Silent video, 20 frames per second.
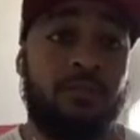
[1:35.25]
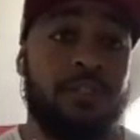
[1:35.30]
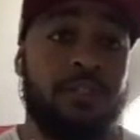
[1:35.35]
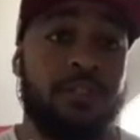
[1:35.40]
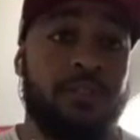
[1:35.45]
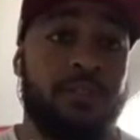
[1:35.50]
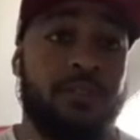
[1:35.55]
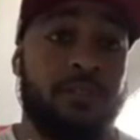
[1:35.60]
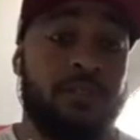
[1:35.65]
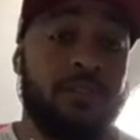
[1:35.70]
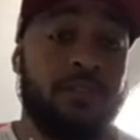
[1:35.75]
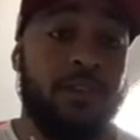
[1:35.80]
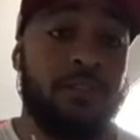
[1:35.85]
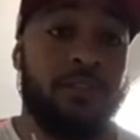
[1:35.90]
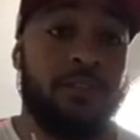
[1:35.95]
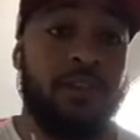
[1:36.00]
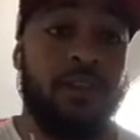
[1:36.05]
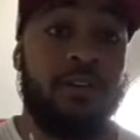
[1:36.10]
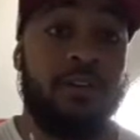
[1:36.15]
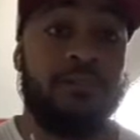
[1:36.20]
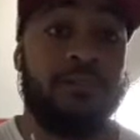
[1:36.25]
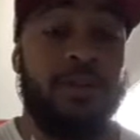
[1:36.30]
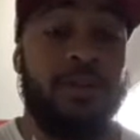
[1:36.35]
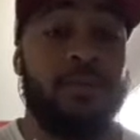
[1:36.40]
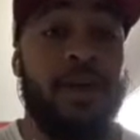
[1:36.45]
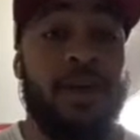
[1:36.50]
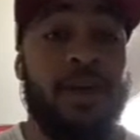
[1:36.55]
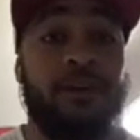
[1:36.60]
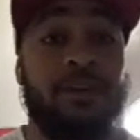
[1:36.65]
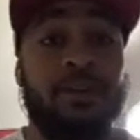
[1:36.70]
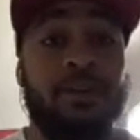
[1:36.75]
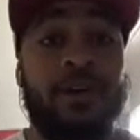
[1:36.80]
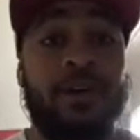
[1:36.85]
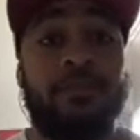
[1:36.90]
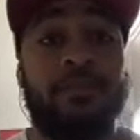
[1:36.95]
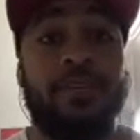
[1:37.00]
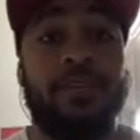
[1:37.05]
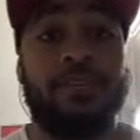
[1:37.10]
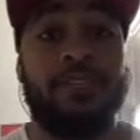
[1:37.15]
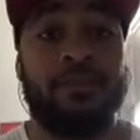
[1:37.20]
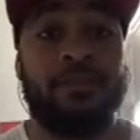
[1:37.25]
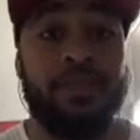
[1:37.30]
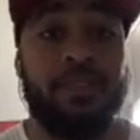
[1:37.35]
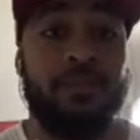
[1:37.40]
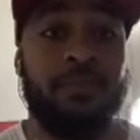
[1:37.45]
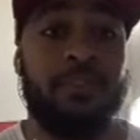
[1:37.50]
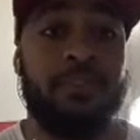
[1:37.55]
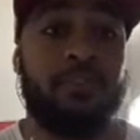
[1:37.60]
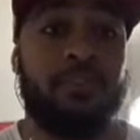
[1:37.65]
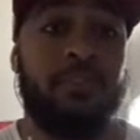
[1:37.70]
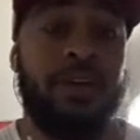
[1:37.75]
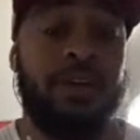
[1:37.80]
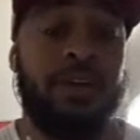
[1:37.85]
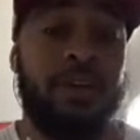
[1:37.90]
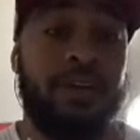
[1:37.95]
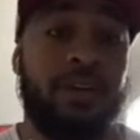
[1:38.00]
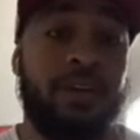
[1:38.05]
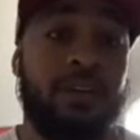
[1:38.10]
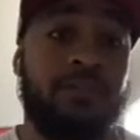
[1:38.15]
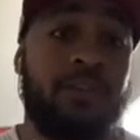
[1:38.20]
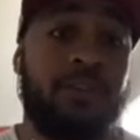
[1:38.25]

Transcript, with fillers: with first off, I'm not gonna give my prediction, but let me just break it down.